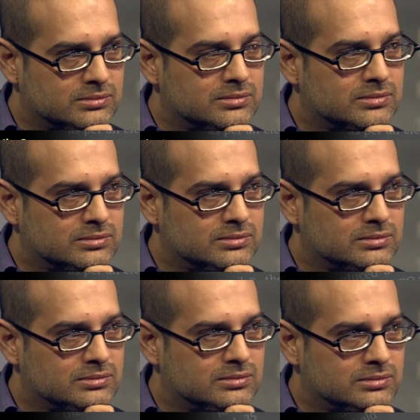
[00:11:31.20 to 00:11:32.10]
those
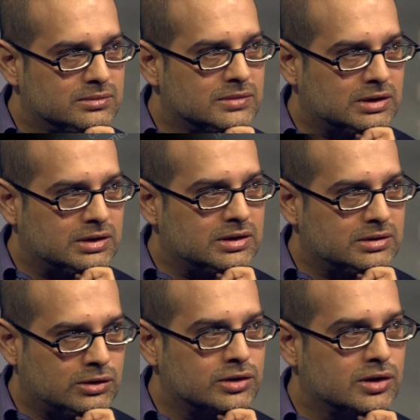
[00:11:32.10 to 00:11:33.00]
discussions are um,
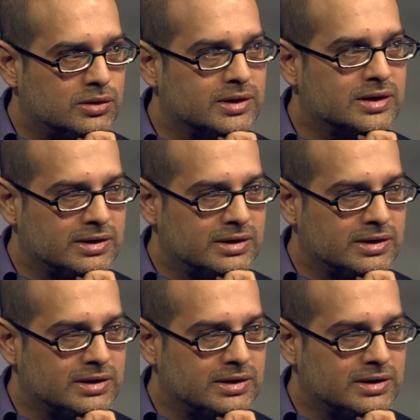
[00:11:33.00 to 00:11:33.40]
ongoing. Ongoing,